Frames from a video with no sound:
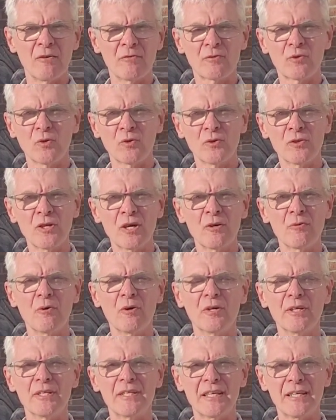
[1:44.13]
I've got
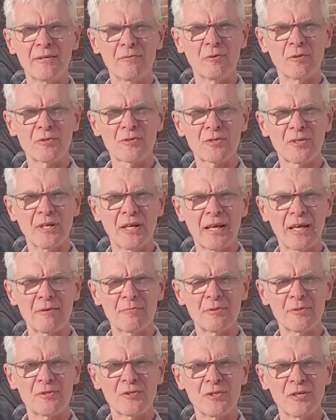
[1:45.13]
no idea what's going to
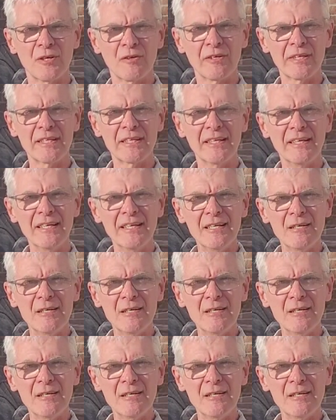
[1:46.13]
happen tonight,